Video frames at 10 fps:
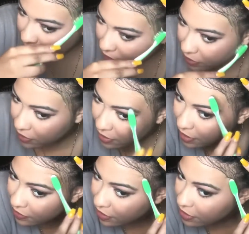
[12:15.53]
I don't want it
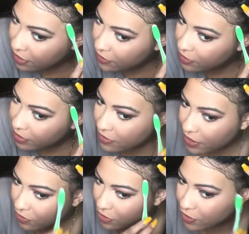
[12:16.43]
halfway down my
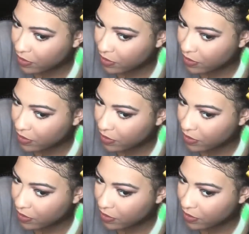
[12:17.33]
forehead,